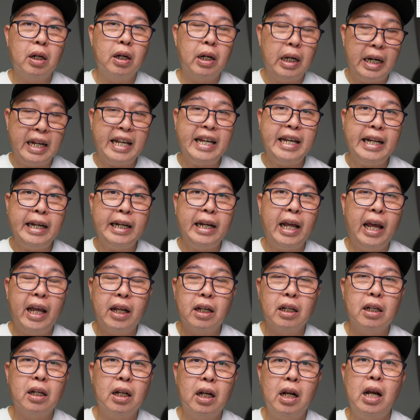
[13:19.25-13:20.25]
clean
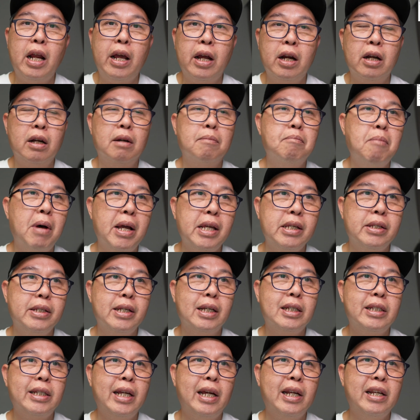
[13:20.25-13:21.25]
and clear, but it's
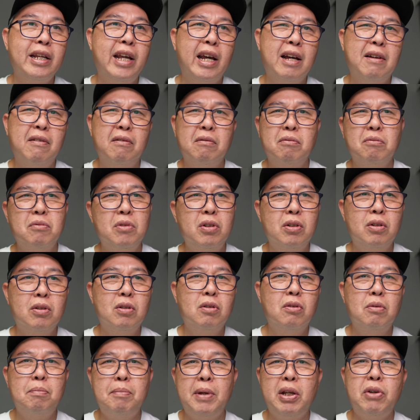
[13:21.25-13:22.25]
just that they are, you
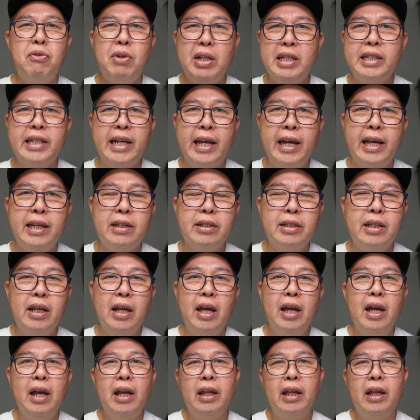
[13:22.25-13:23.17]
know, a bit recessed,